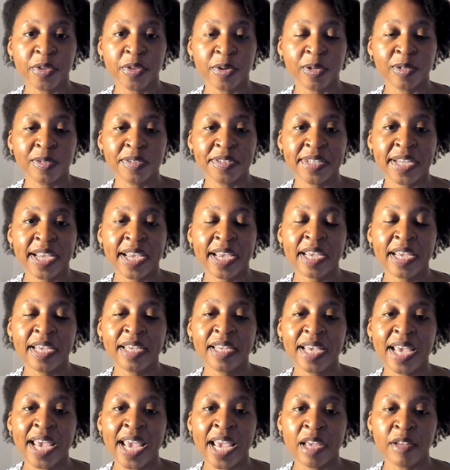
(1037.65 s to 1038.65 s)

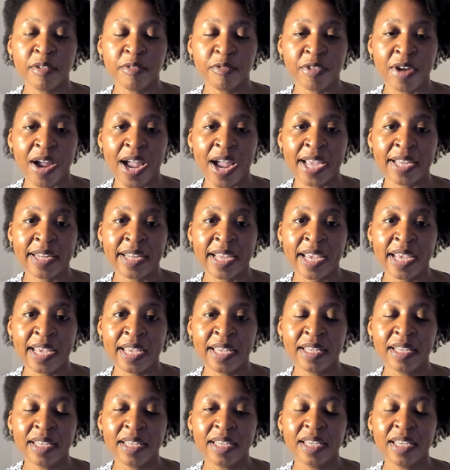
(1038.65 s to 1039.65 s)
Thursday, and
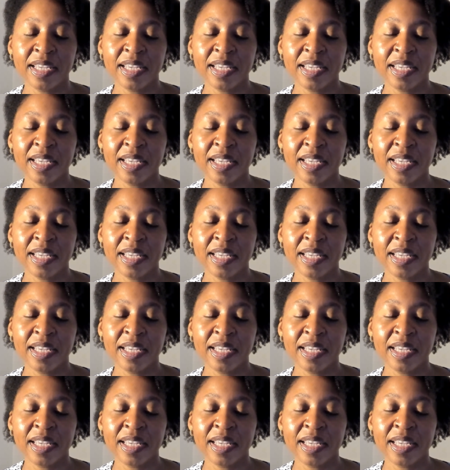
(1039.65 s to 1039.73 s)
Friday.